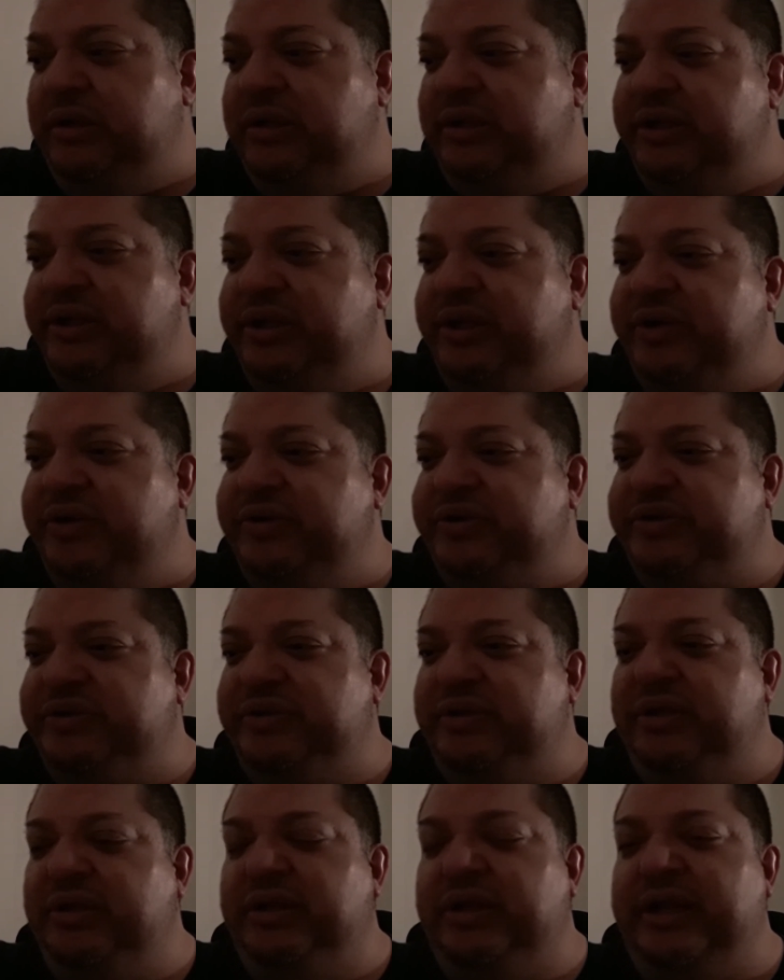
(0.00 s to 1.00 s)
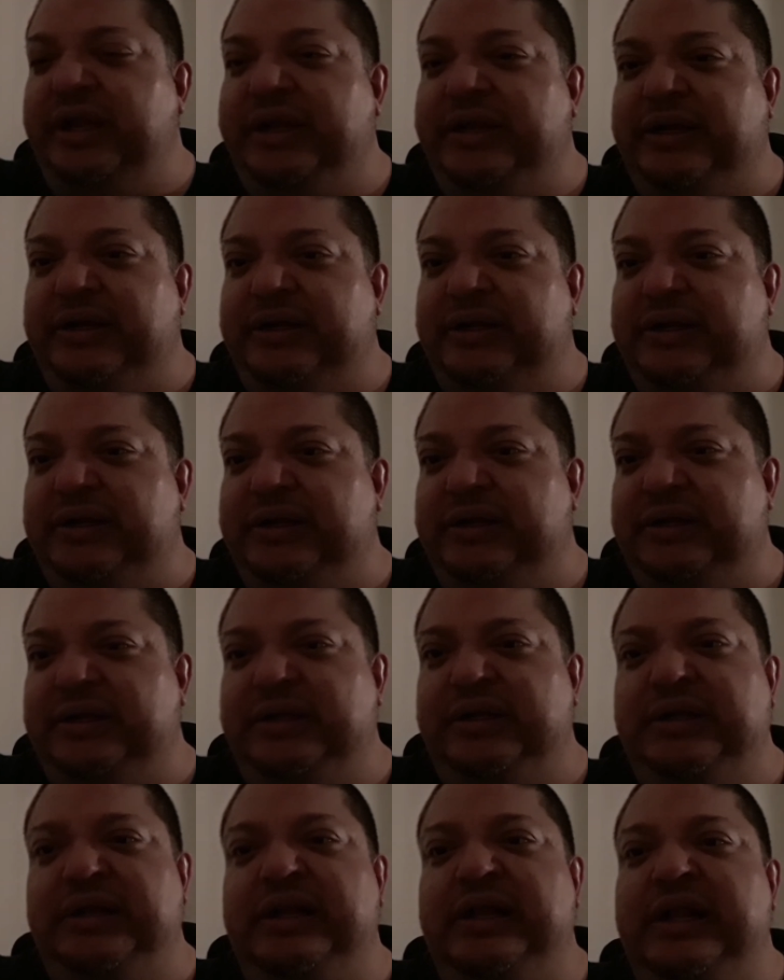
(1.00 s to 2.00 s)
There's like uh,
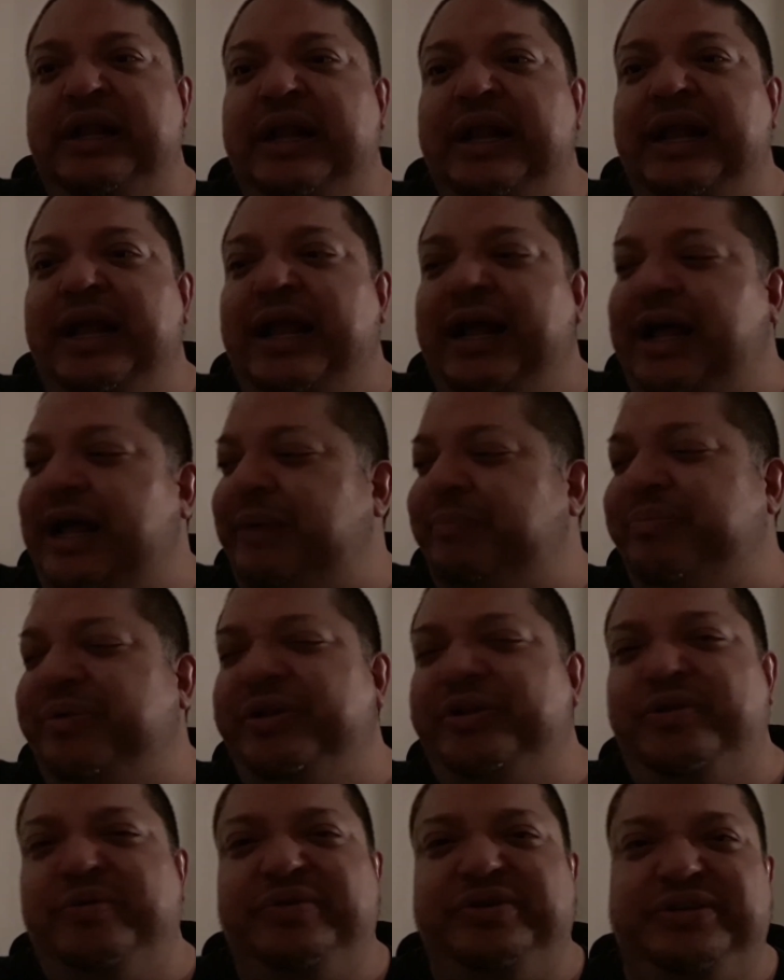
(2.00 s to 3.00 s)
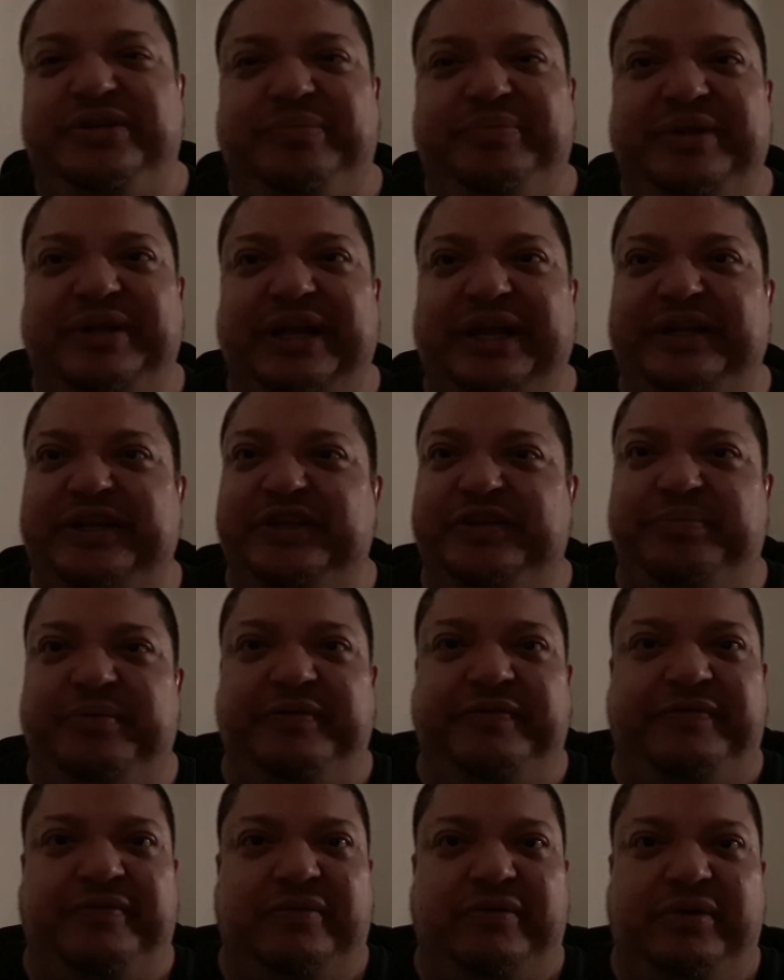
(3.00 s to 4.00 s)
I've been through something like this
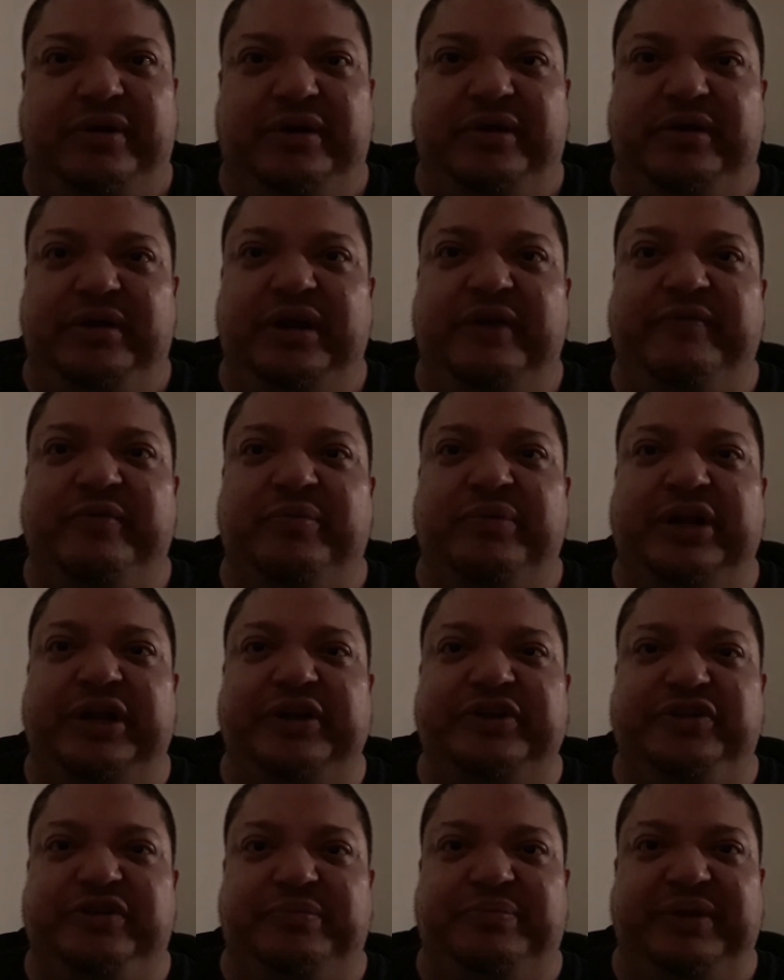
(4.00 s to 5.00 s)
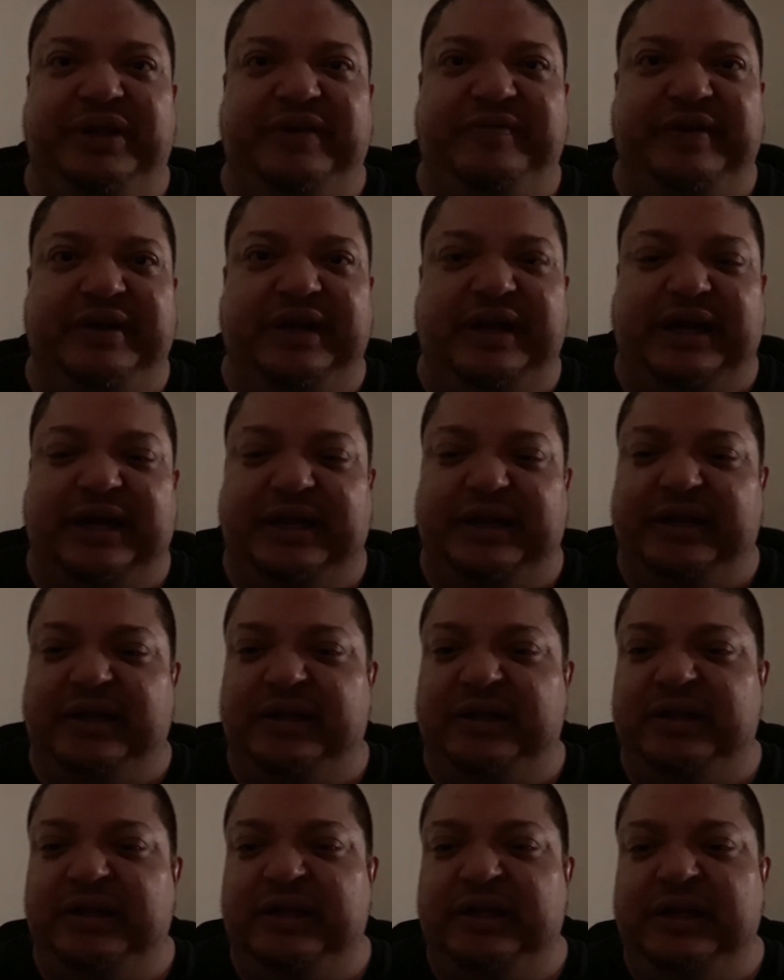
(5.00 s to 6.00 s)
before, even when I used to believe in God,
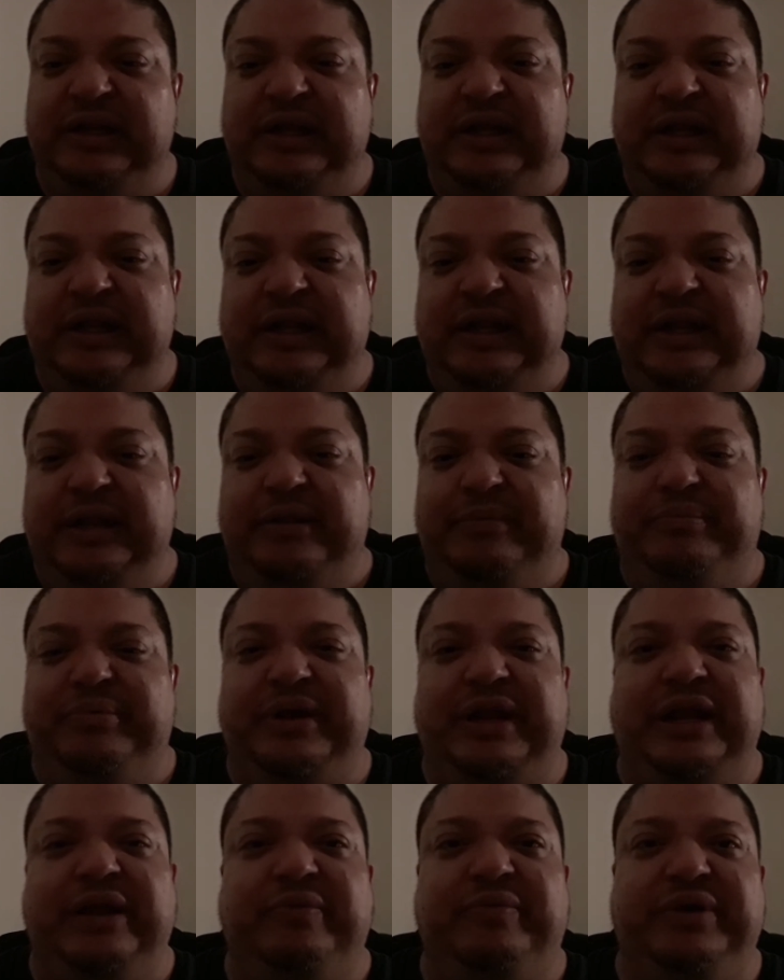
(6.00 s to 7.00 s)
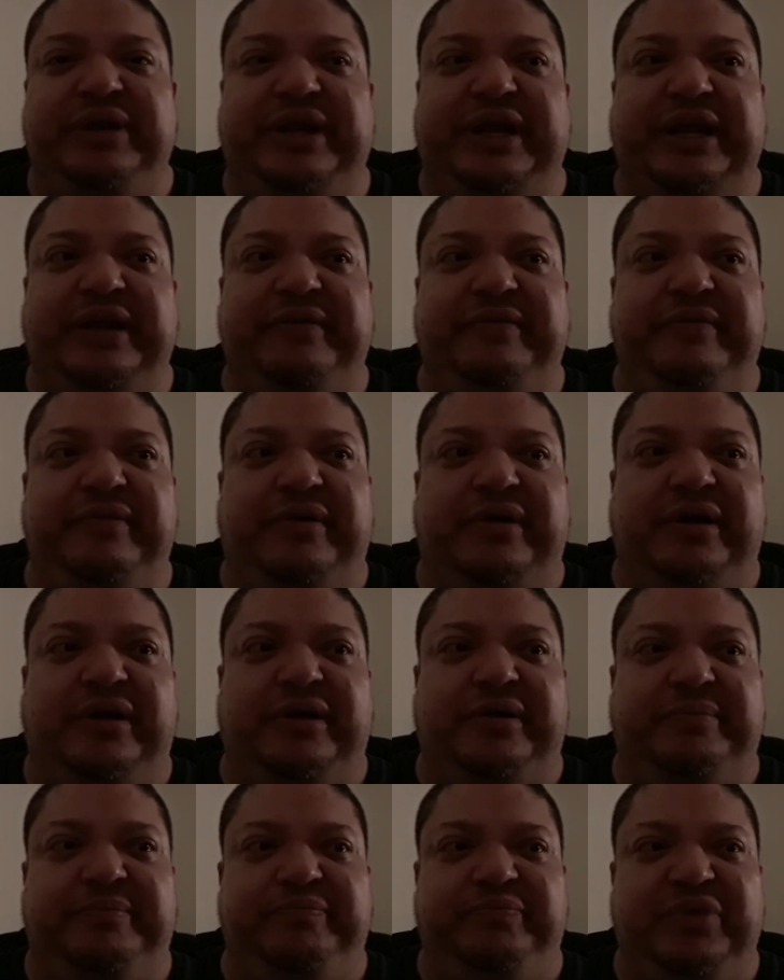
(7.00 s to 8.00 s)
but I would get
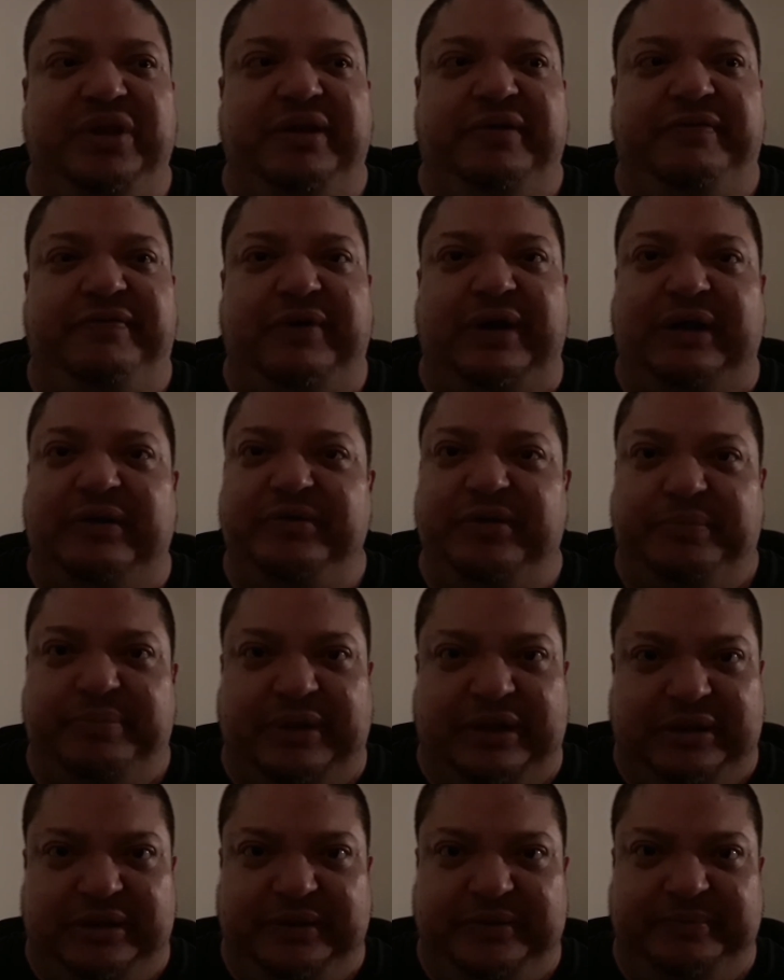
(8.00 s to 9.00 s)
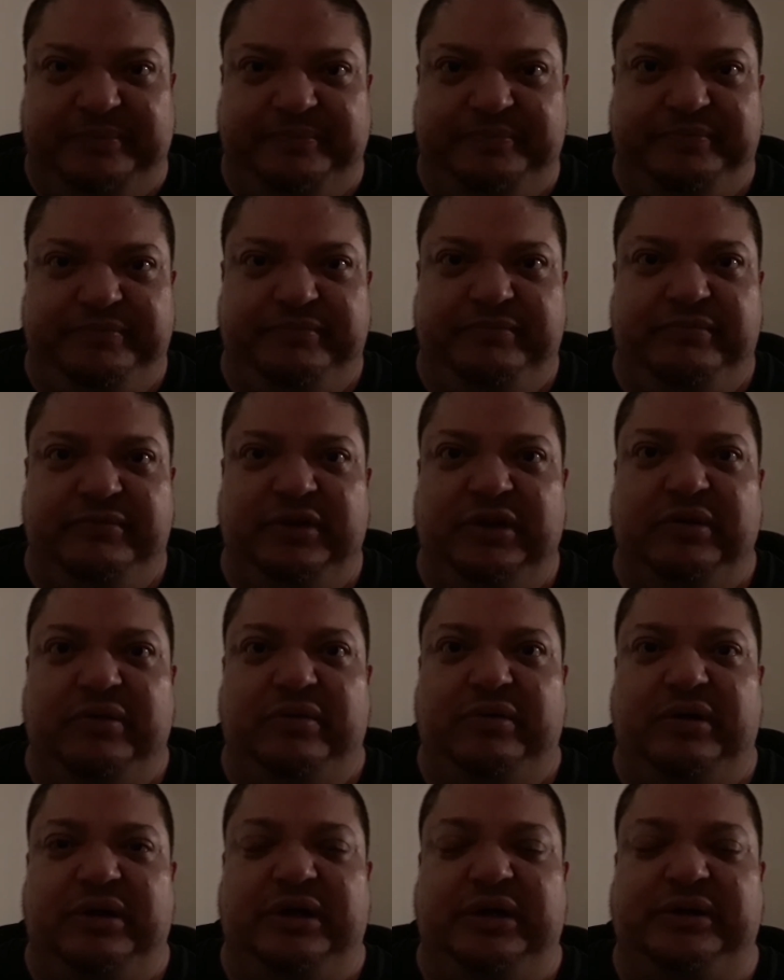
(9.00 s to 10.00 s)
um, frowned upon,
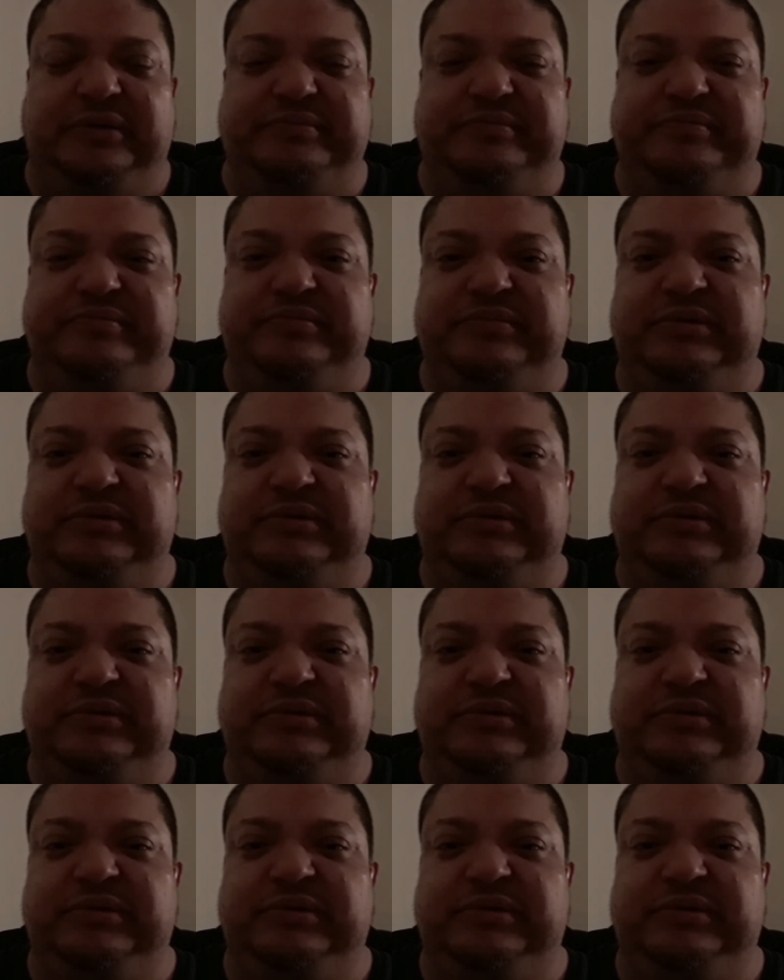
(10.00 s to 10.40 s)
or um,